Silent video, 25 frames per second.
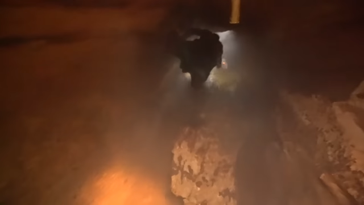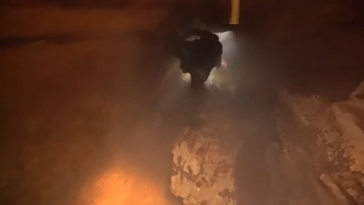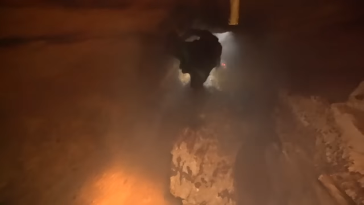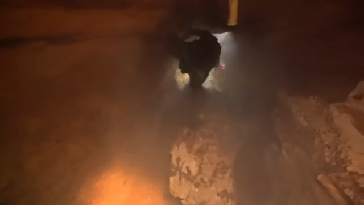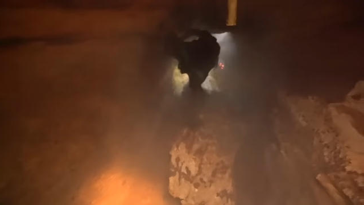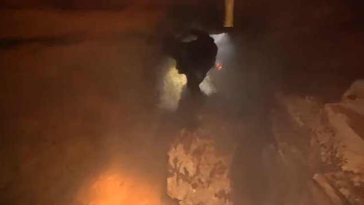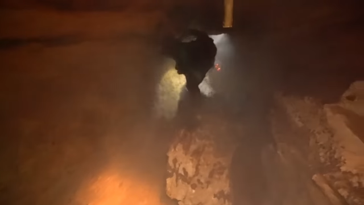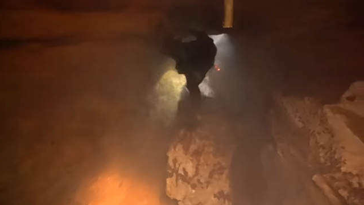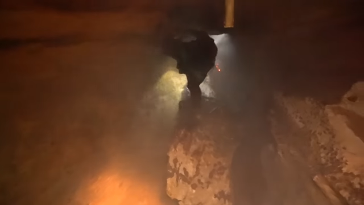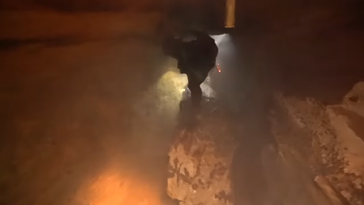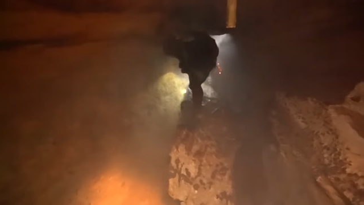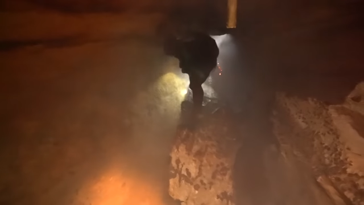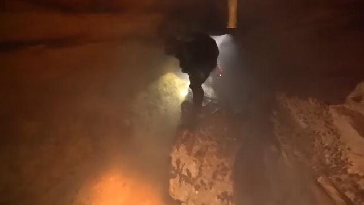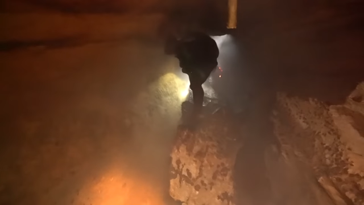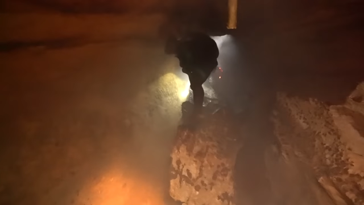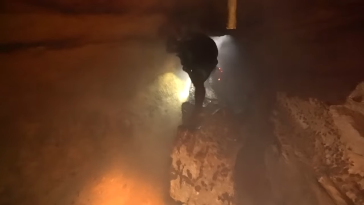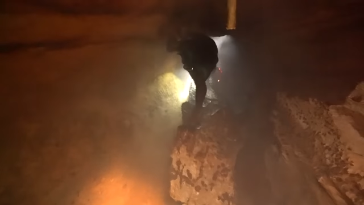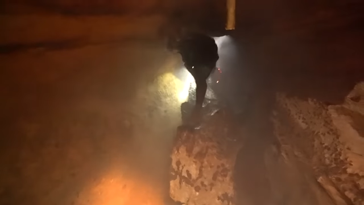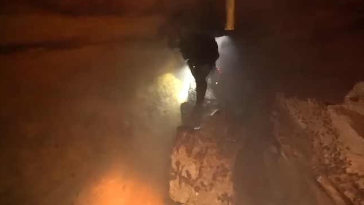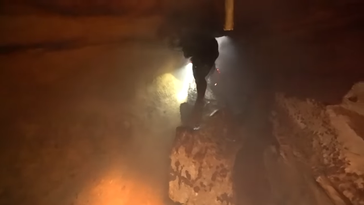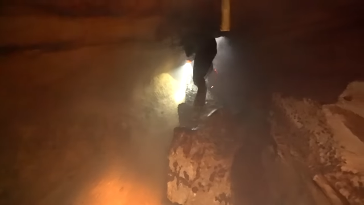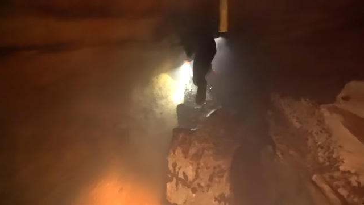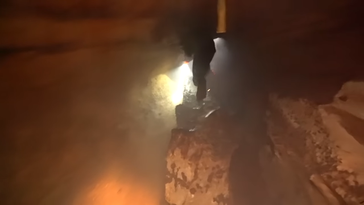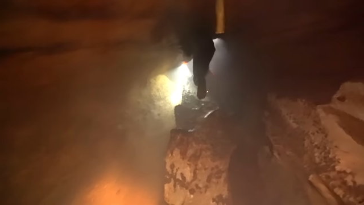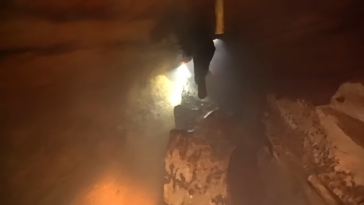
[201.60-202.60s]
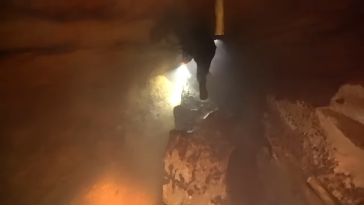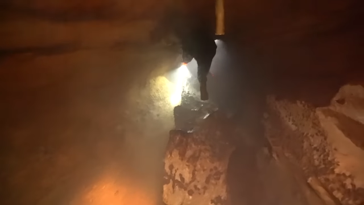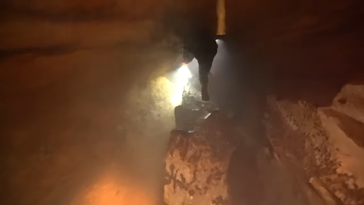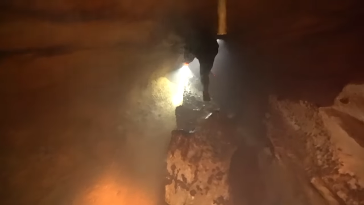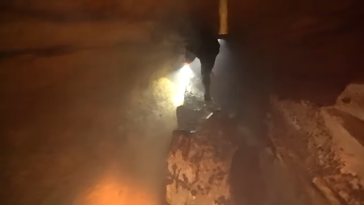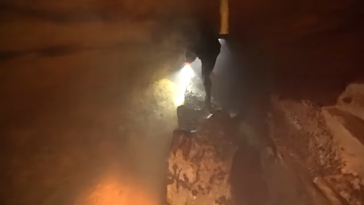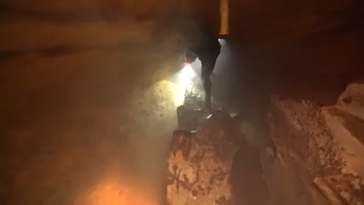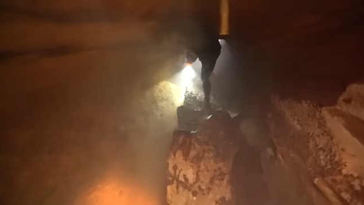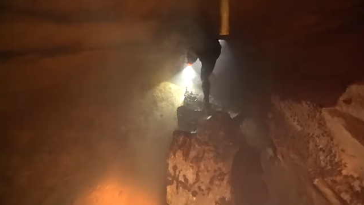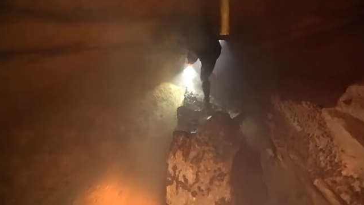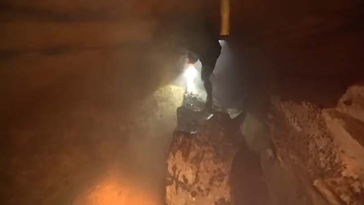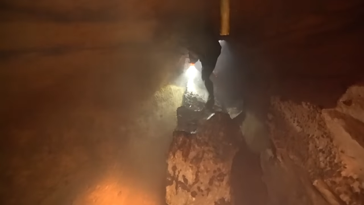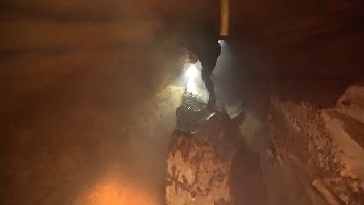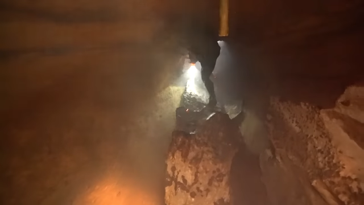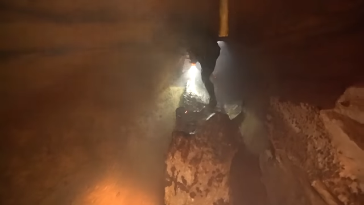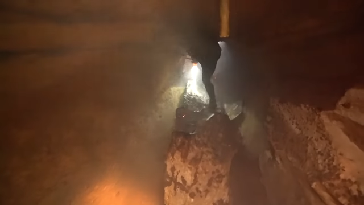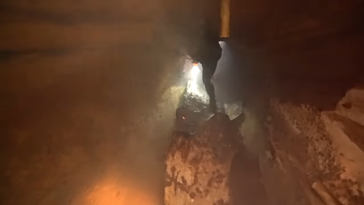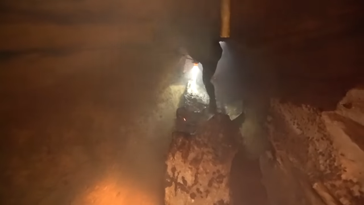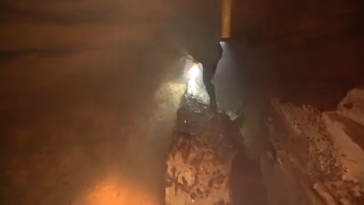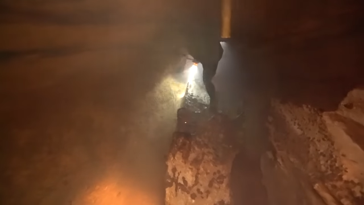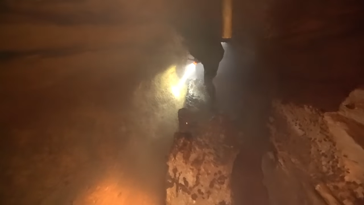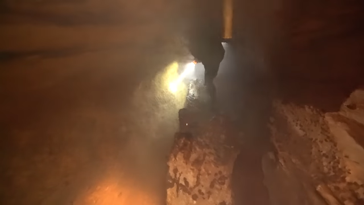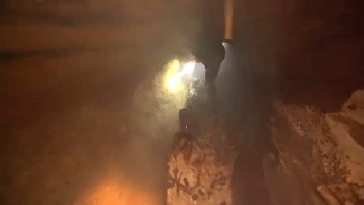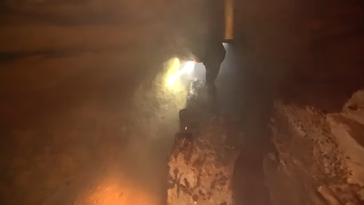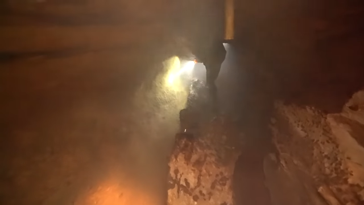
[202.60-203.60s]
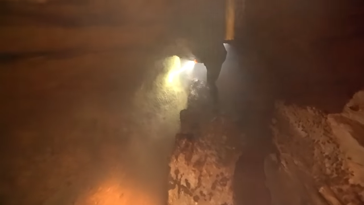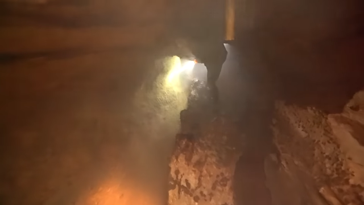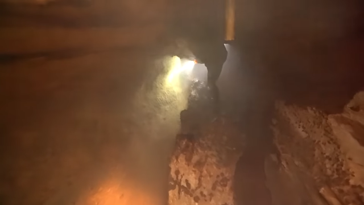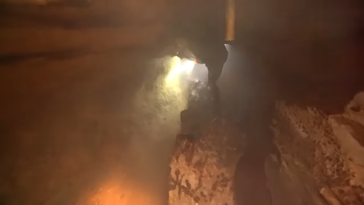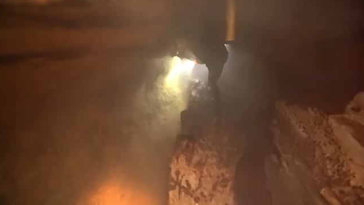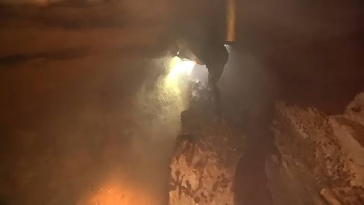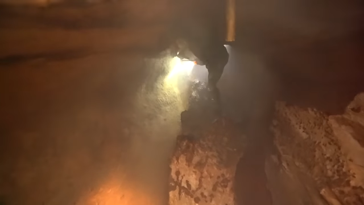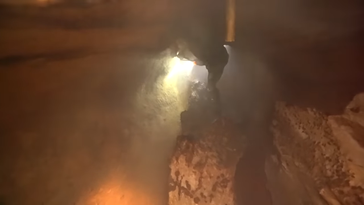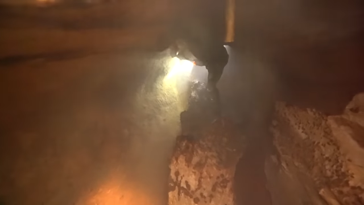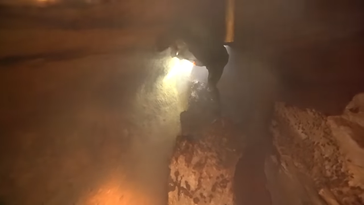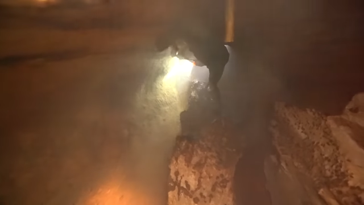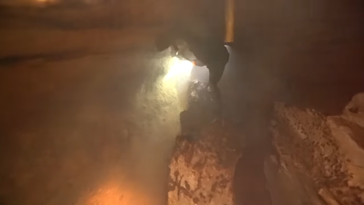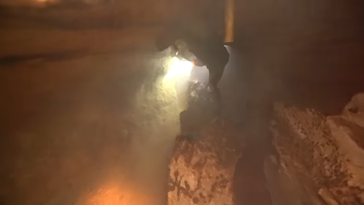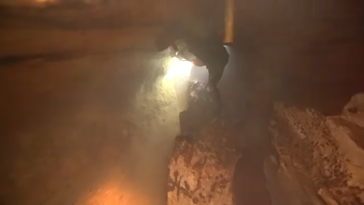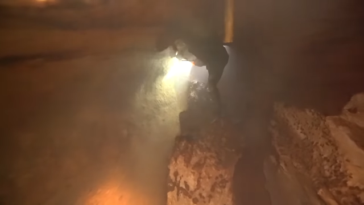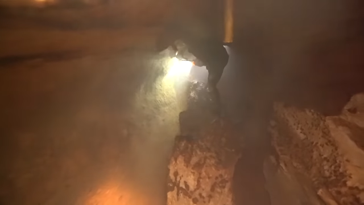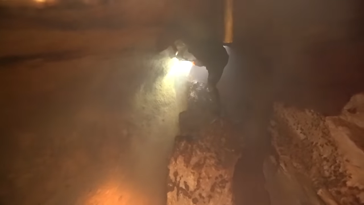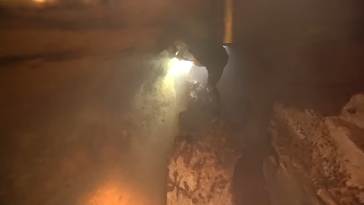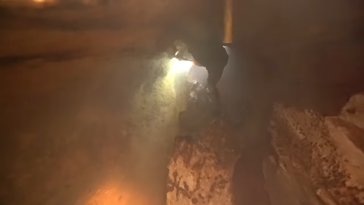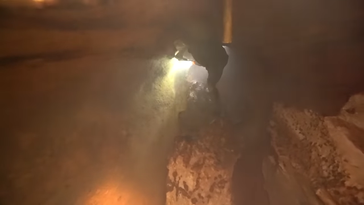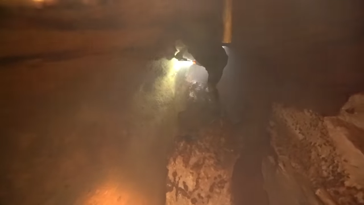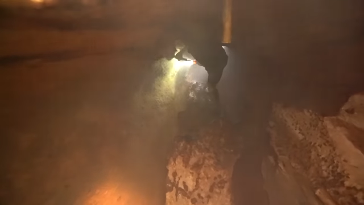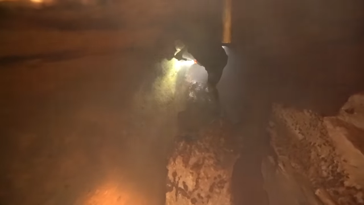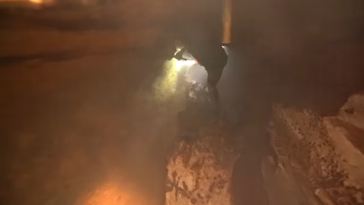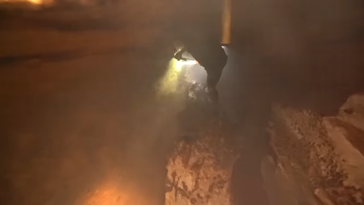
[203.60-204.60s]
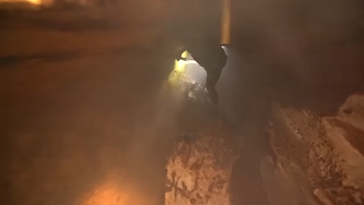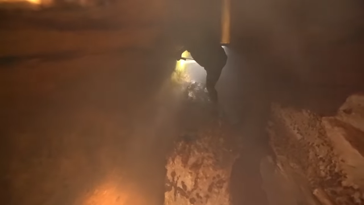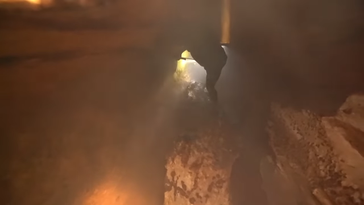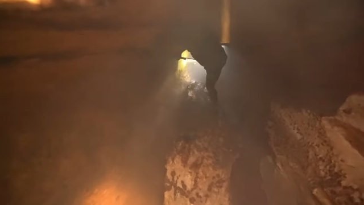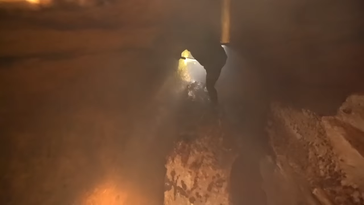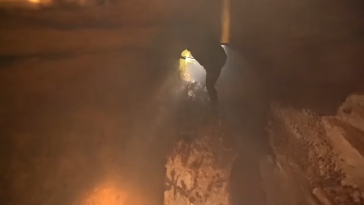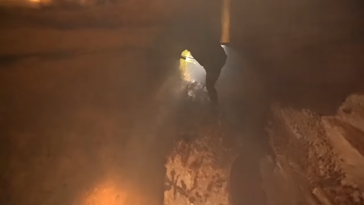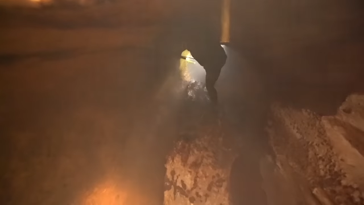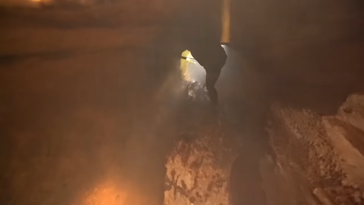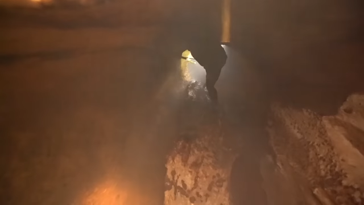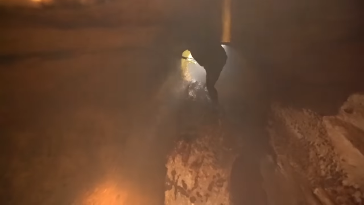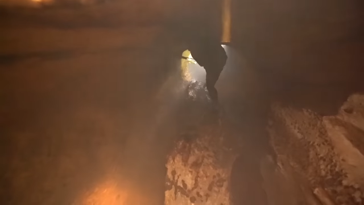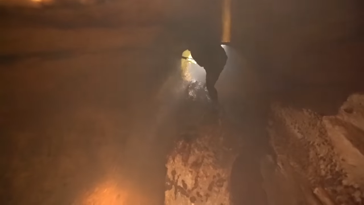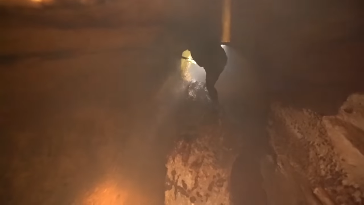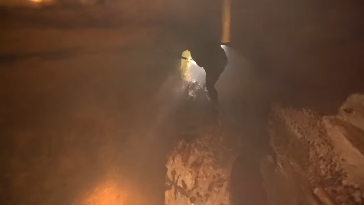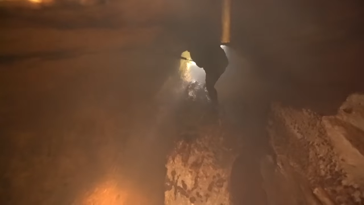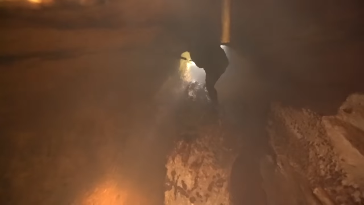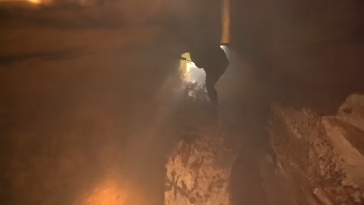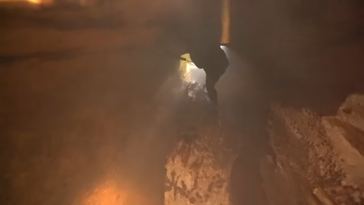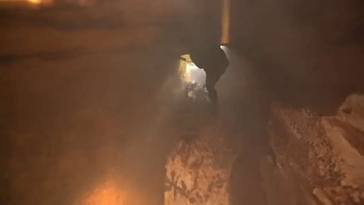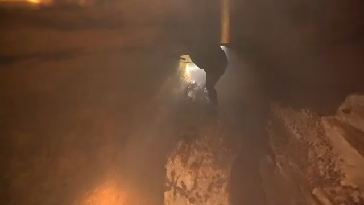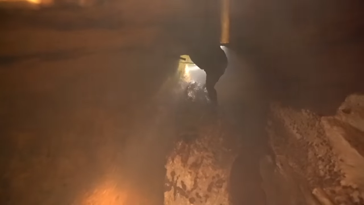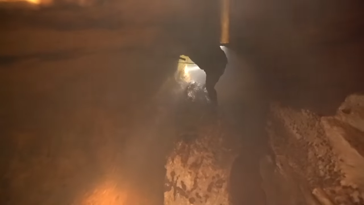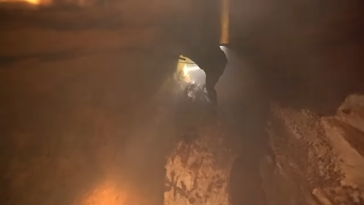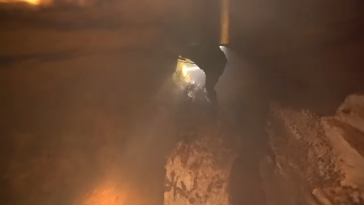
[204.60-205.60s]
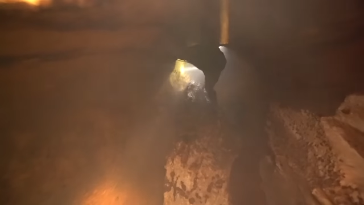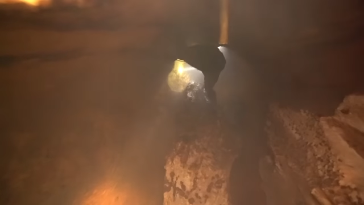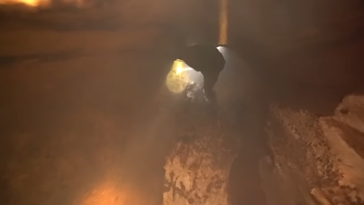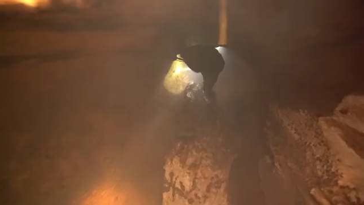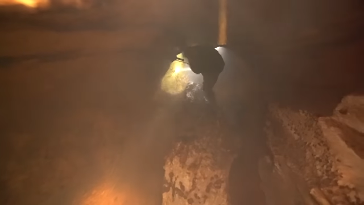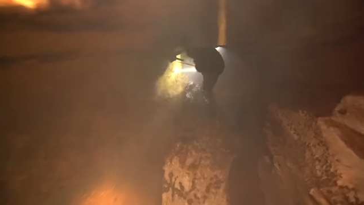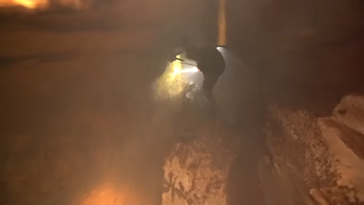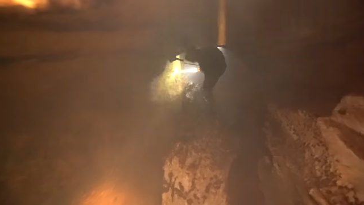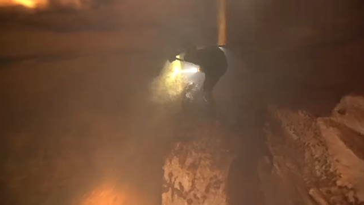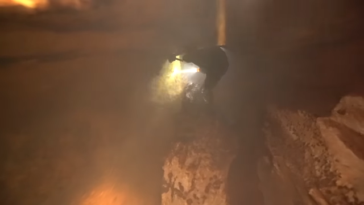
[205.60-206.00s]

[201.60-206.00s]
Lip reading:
(no speaker visible)